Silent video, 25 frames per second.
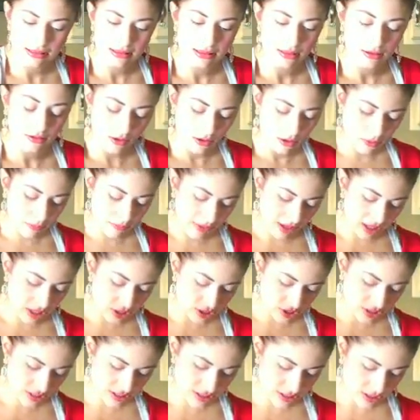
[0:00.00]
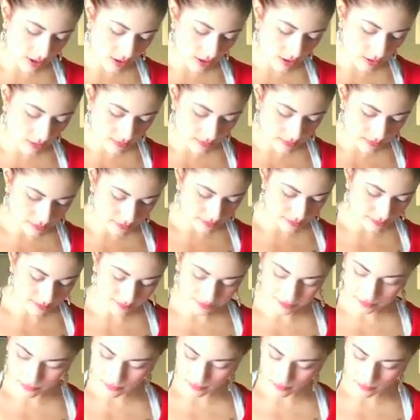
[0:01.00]
a little pinch of salt
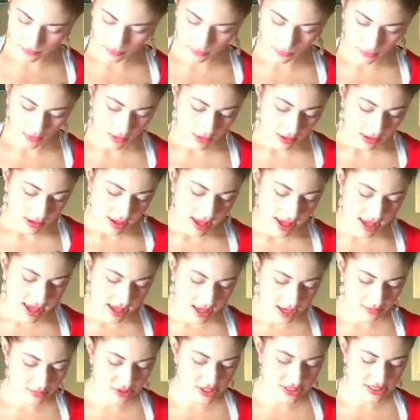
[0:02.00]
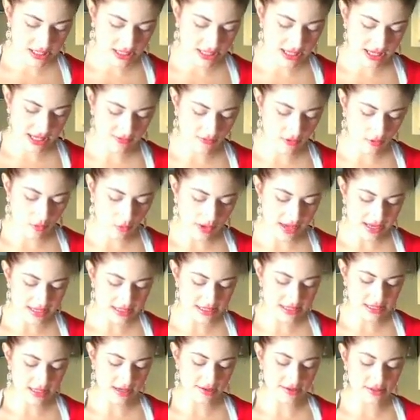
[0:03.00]
and I'm just gonna give it a
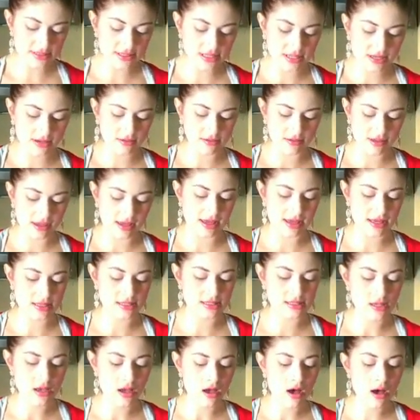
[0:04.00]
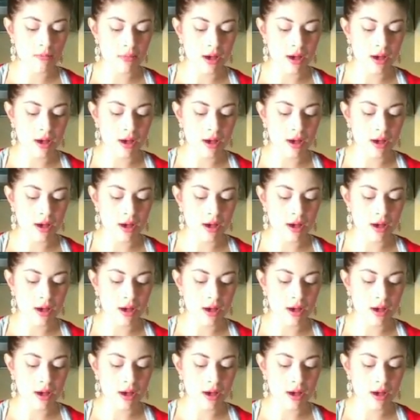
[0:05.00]
whisk until it's